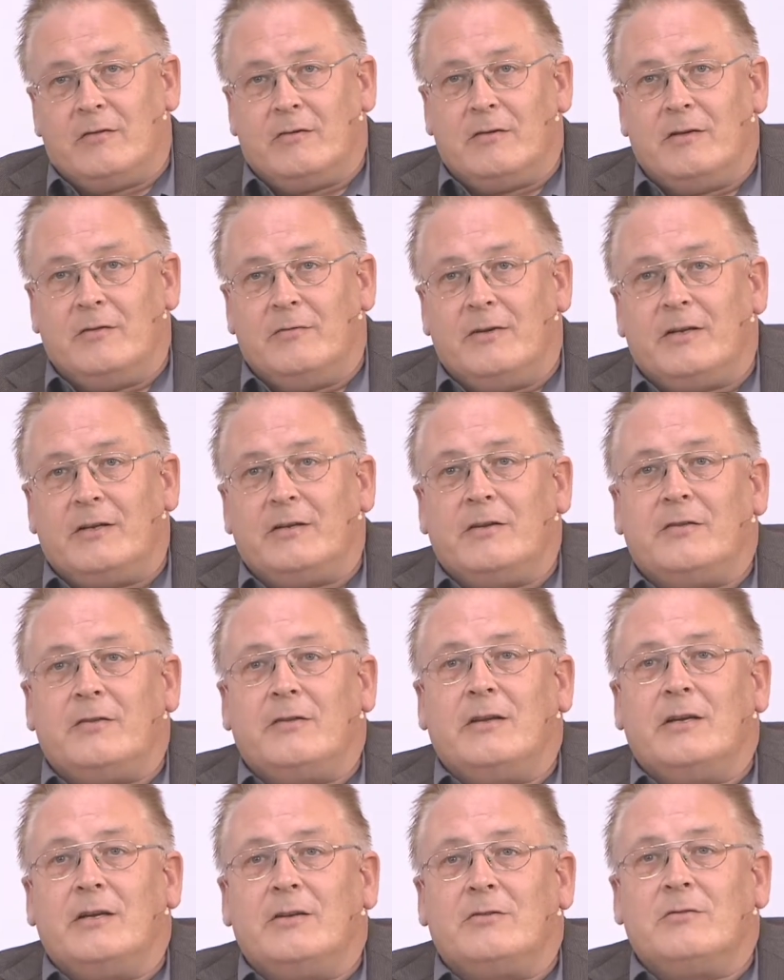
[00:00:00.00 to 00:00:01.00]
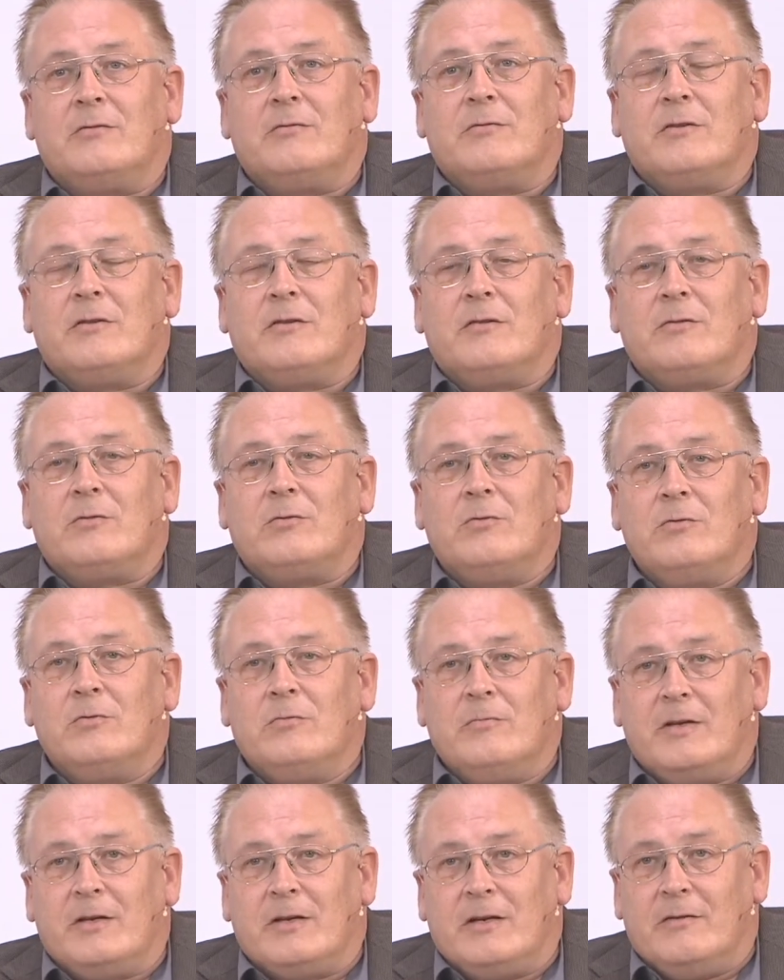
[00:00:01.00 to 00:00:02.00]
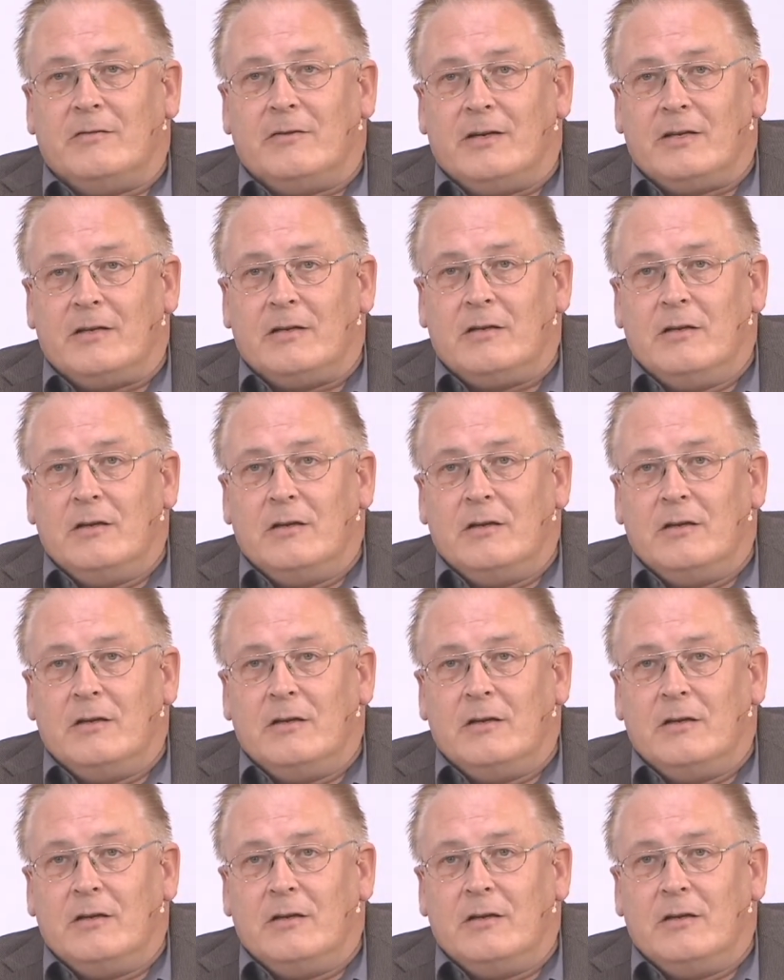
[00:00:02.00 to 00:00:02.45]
inverter stations with 2 megawatt